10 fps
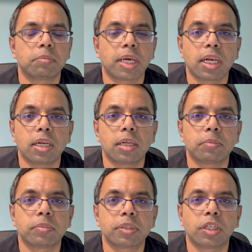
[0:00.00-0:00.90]
LLM,
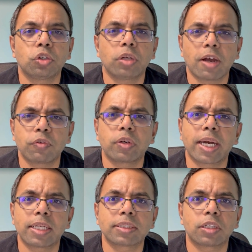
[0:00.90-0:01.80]
then you'll have to write
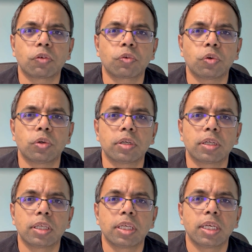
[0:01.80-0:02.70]
a set of code.
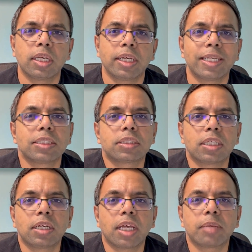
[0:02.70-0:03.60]

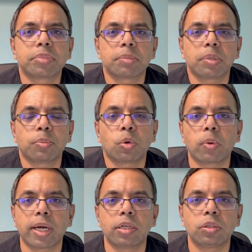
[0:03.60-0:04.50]
Instead, MCP
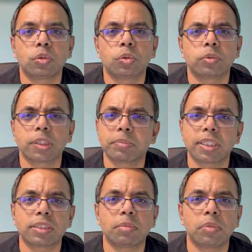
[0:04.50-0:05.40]
provide you something
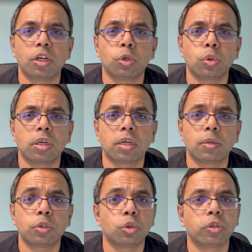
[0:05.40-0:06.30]
similar to a
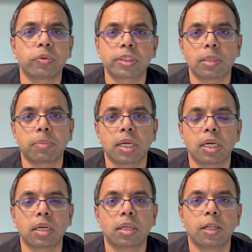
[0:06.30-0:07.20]
universal plug,
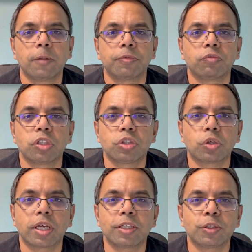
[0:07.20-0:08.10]
which you
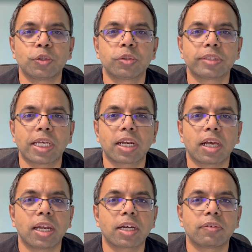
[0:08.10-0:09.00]
can use and
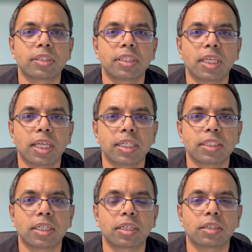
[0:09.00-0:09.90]
connect with anything.